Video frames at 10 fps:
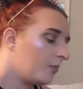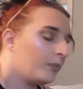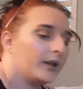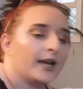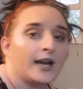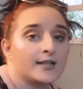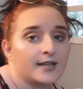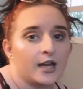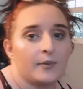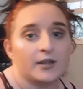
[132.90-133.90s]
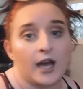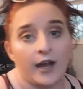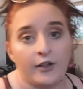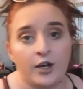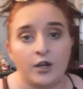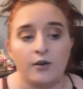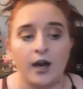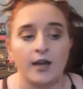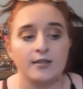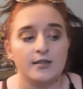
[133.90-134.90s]
Well, like I said about the highlighter, you
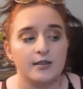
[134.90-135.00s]
guys,